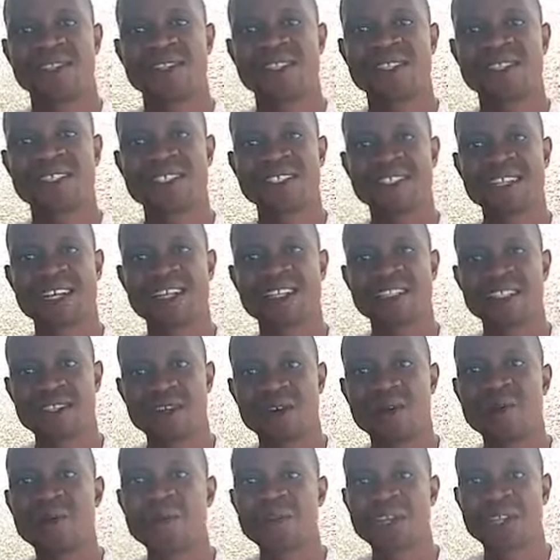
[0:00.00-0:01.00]
the sand
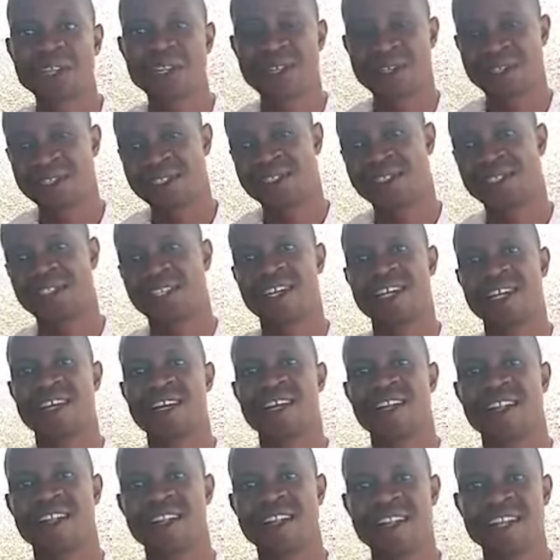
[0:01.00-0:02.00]
readers.
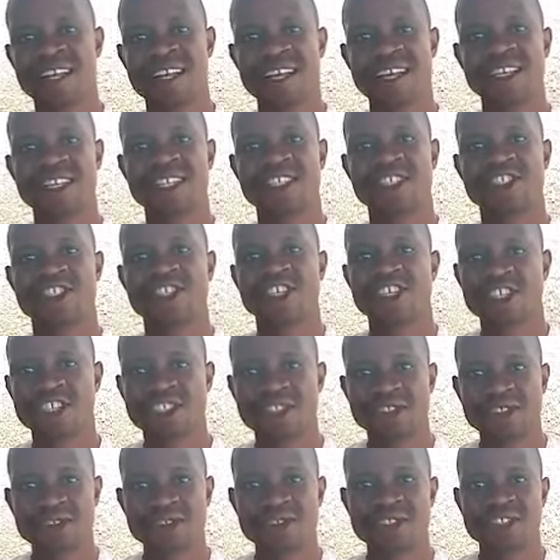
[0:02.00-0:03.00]
They
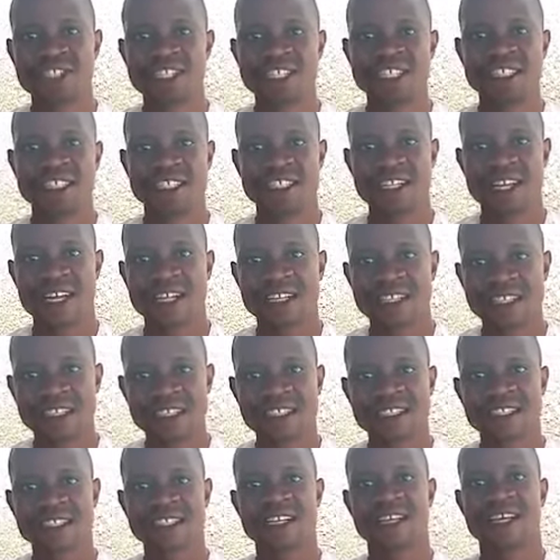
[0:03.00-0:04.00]
just use the
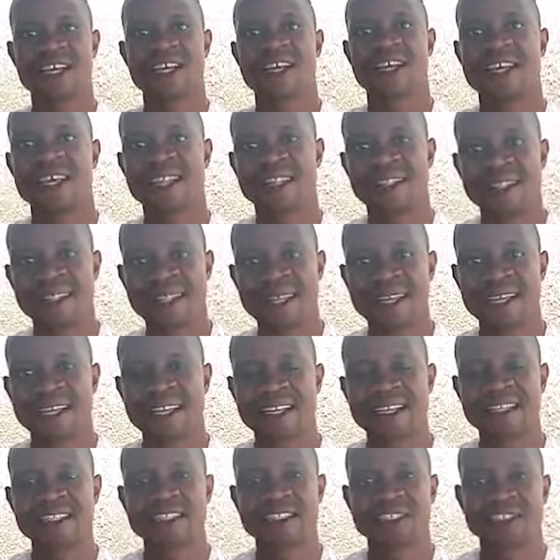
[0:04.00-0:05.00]
sand and
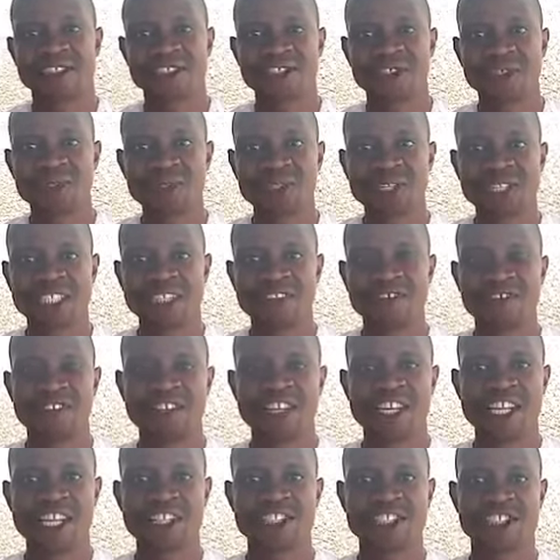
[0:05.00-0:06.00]
then do the
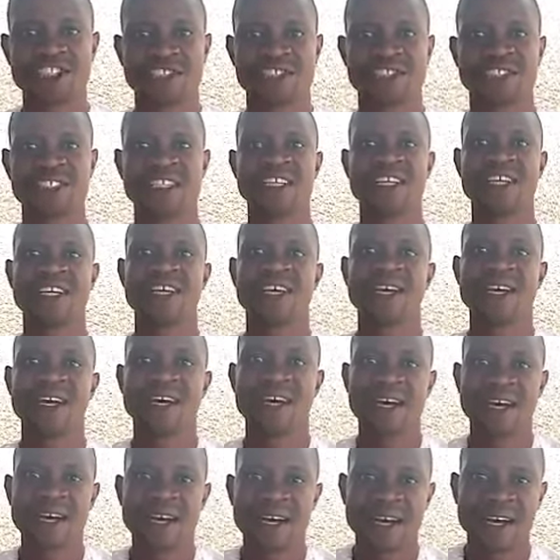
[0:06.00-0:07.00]
divination.
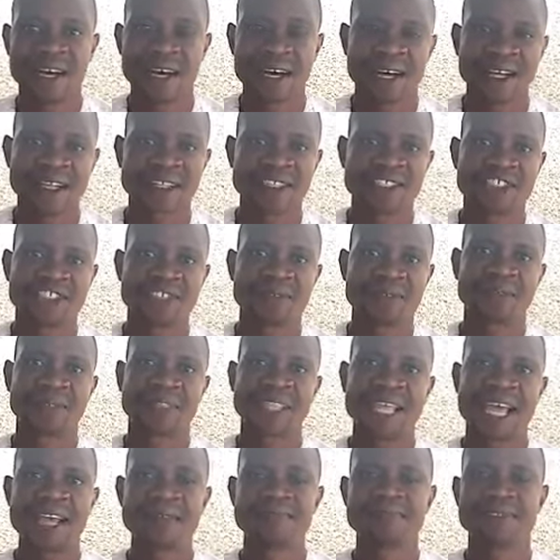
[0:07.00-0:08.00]

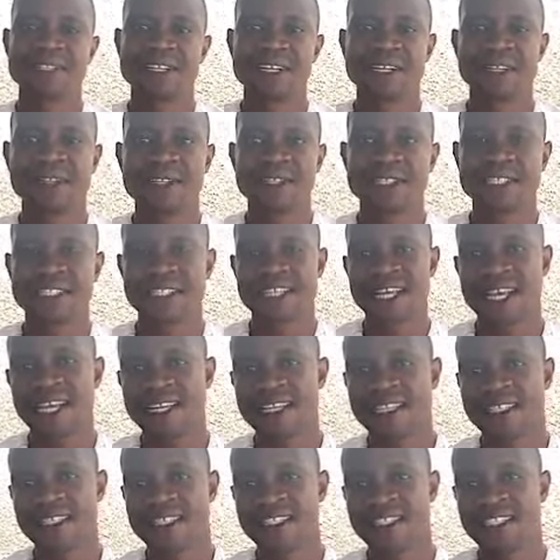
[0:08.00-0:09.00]
Sometimes the
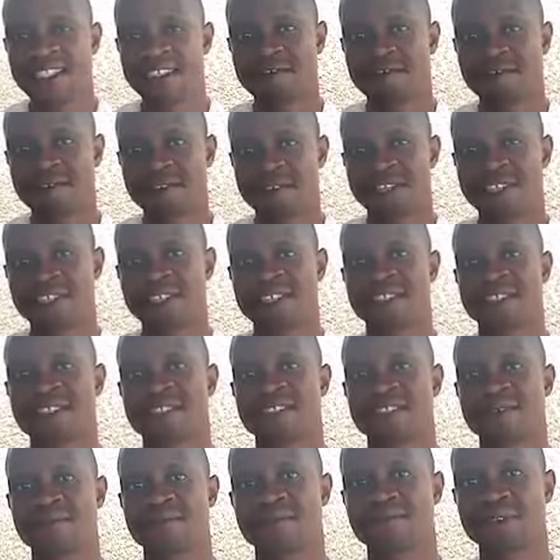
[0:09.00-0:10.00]
style is different.
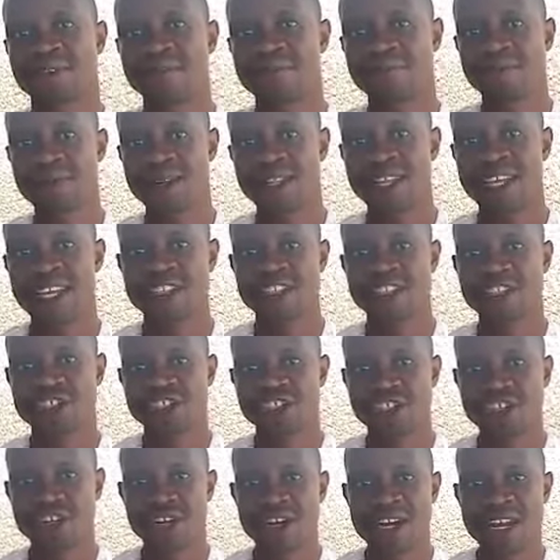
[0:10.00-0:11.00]
Some people can
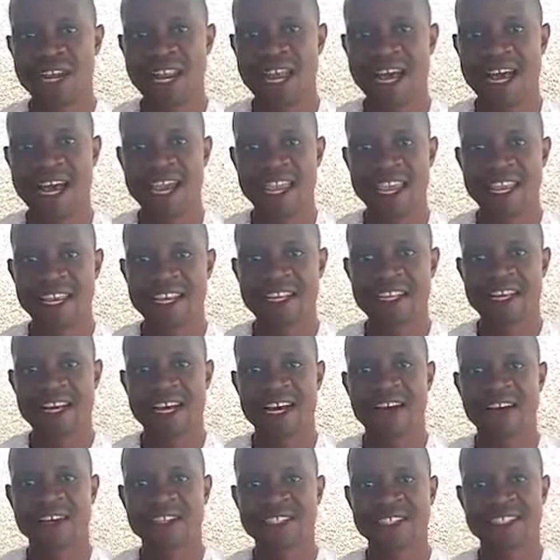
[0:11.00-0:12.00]
draw line
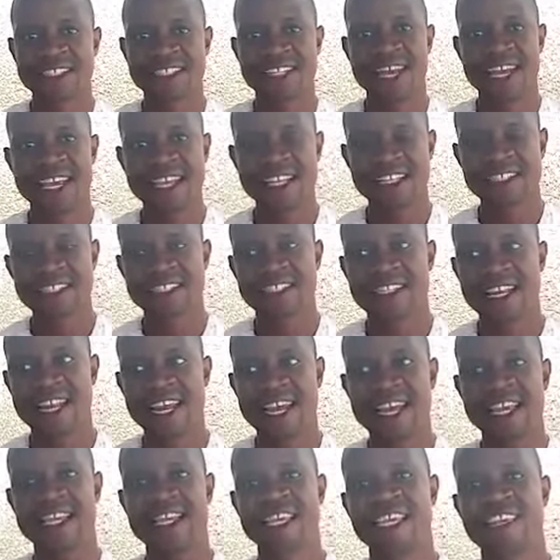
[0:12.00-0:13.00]
or signs,
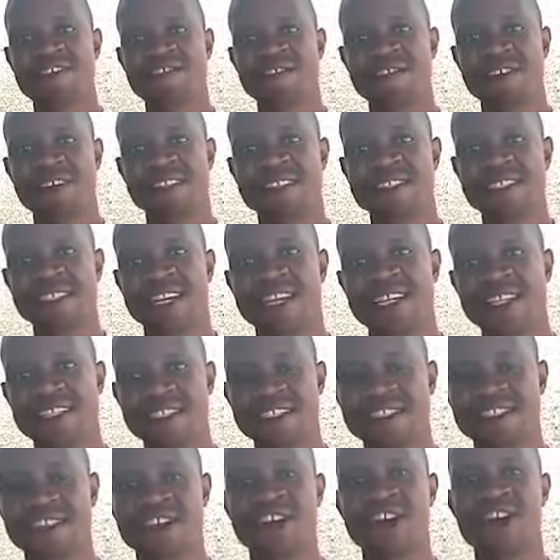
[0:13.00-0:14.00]
like Ifa
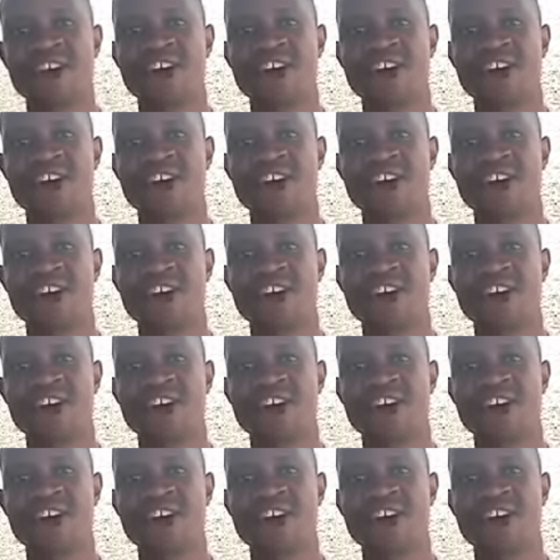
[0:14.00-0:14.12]
signs,